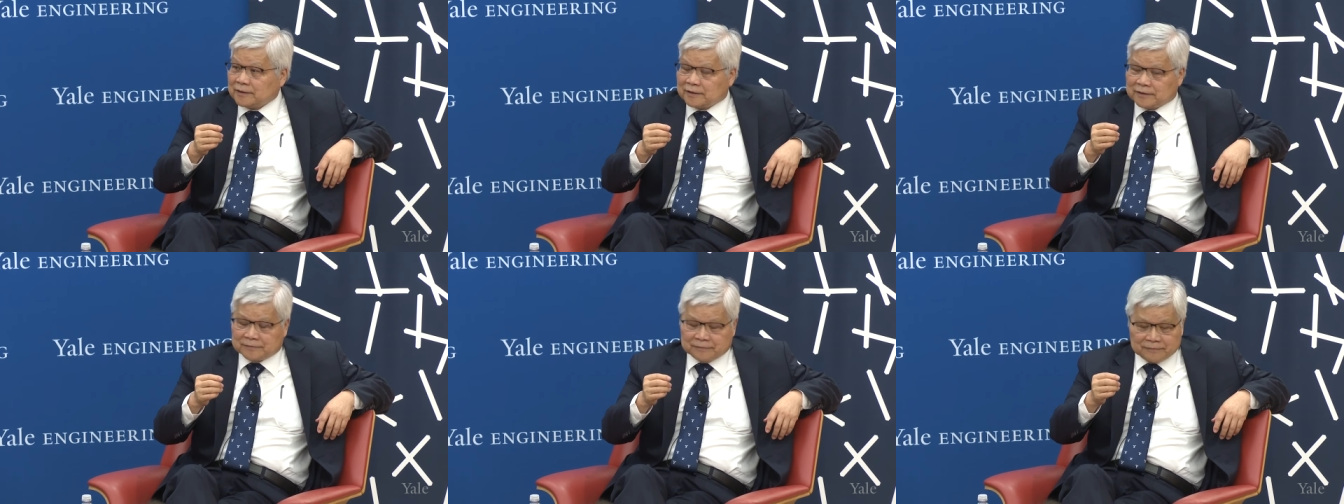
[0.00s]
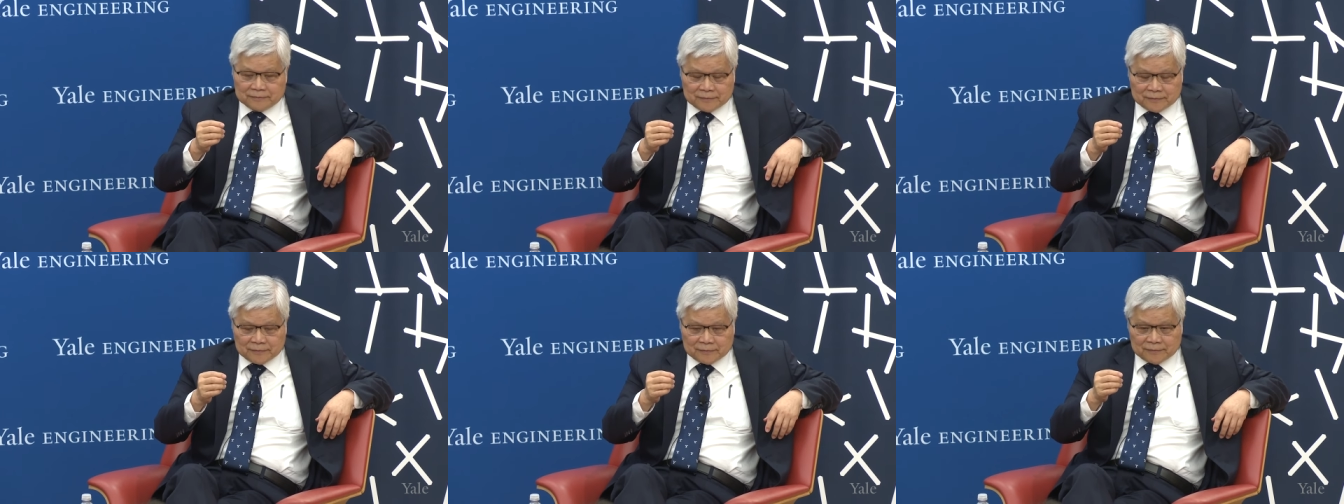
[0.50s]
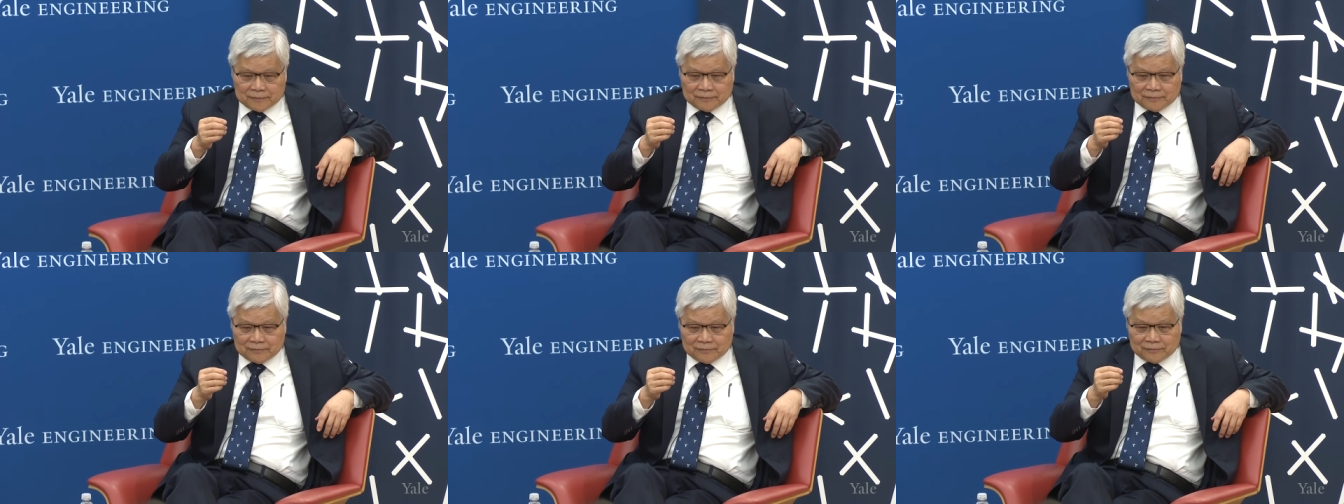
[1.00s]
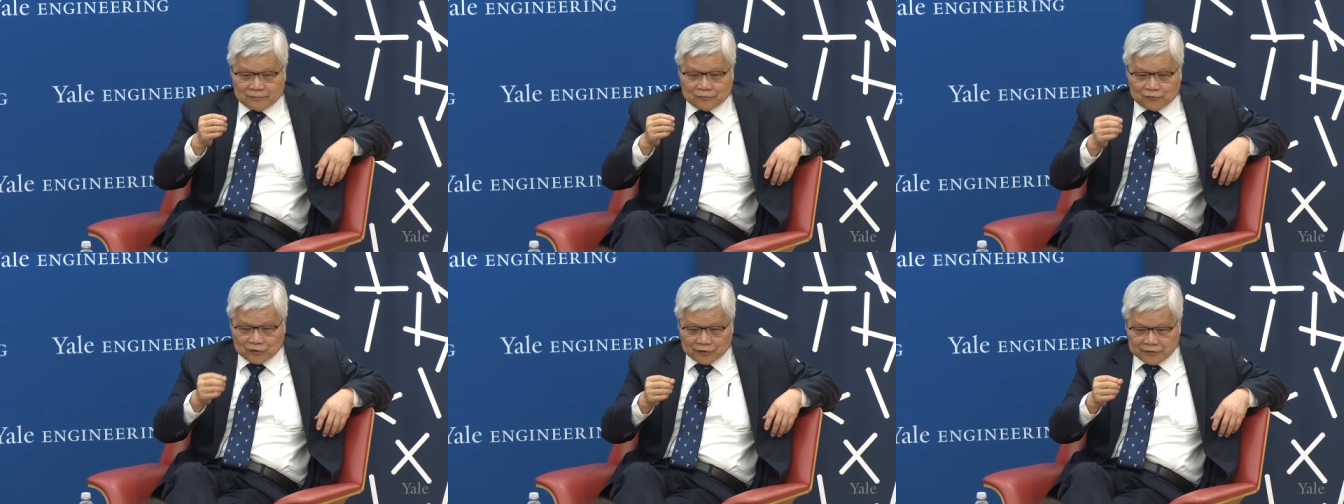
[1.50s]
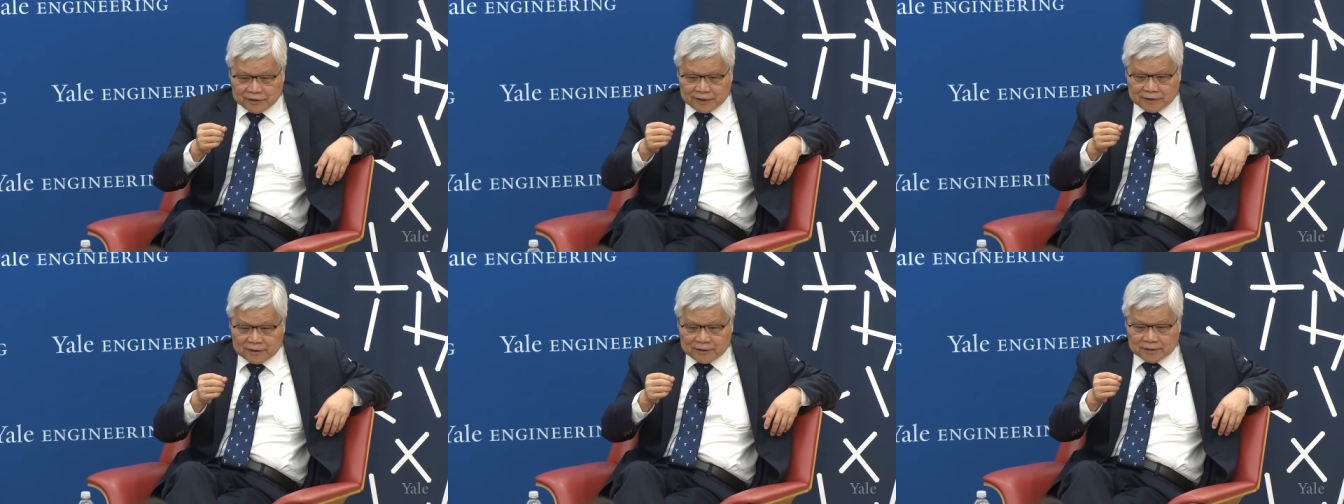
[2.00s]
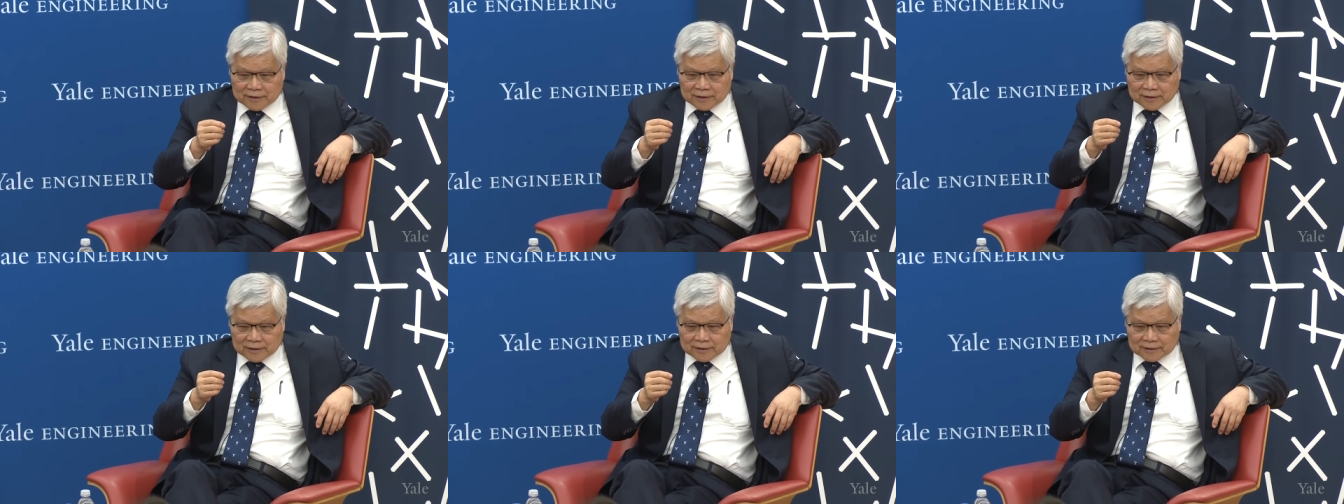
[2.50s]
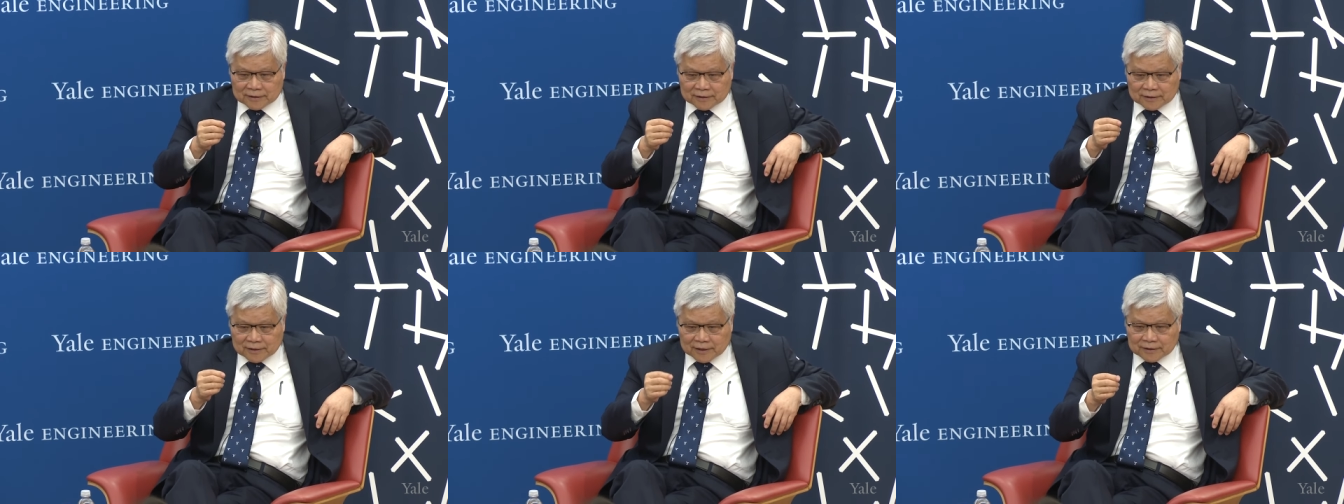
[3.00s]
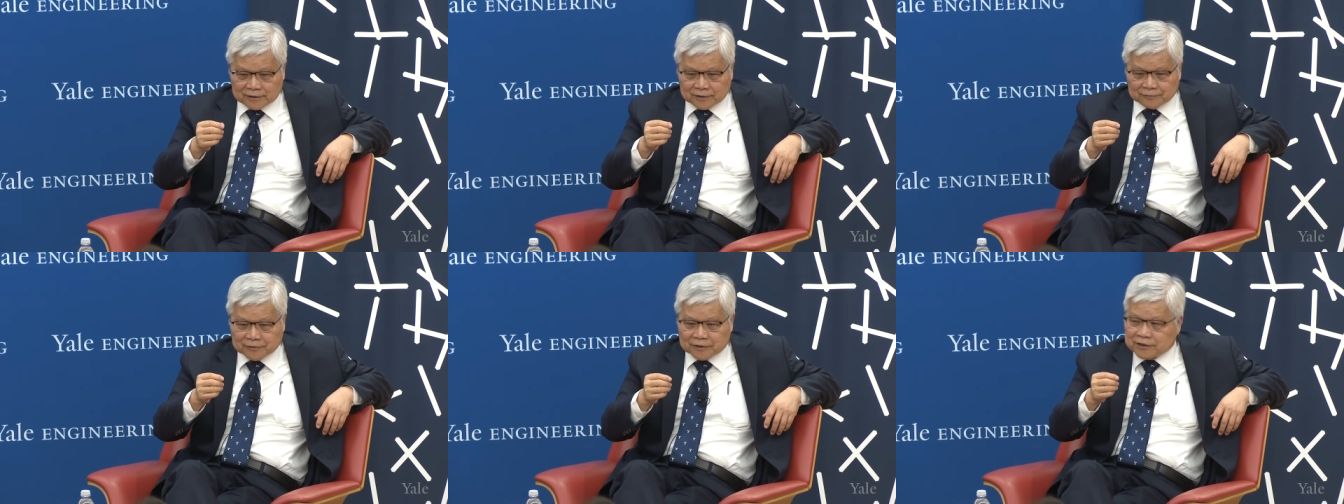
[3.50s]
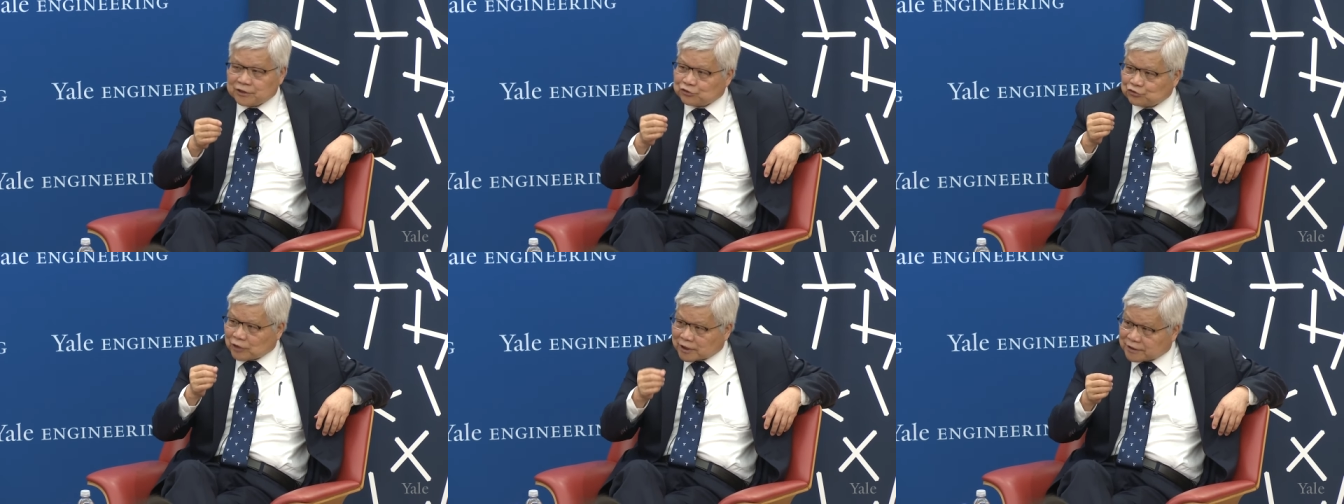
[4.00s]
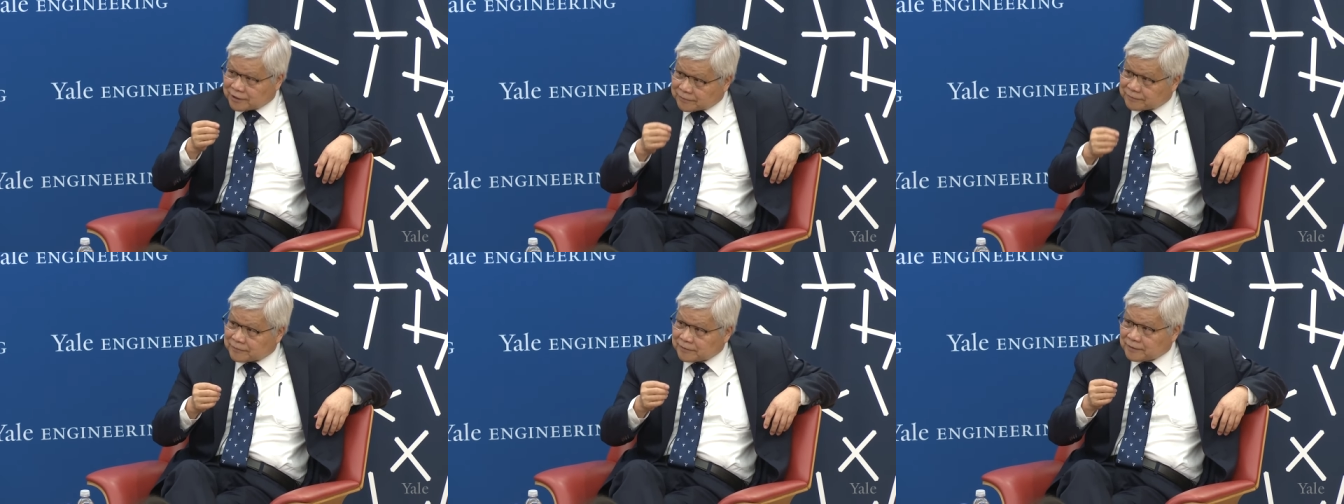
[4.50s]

uh, very uh, kind of uh, instructive.